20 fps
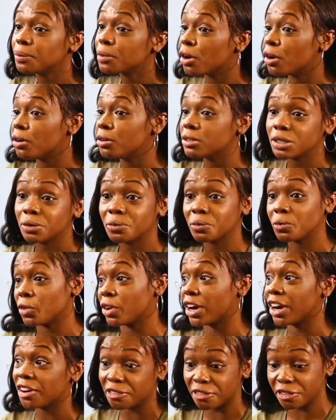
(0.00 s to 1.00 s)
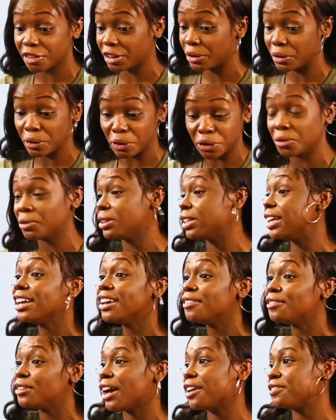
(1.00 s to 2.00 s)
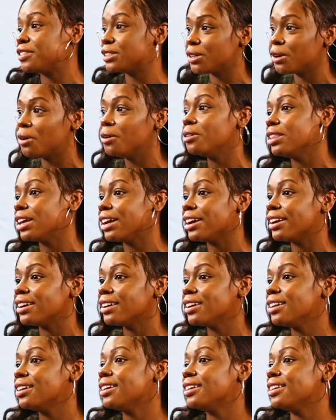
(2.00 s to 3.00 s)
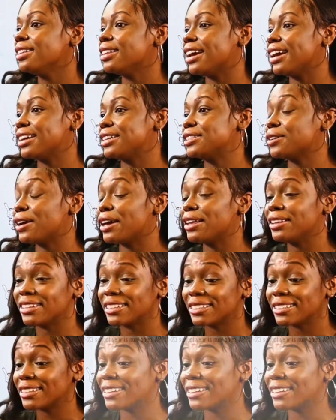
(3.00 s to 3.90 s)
codes, and wherever you live, you have to go there. Like, so I looked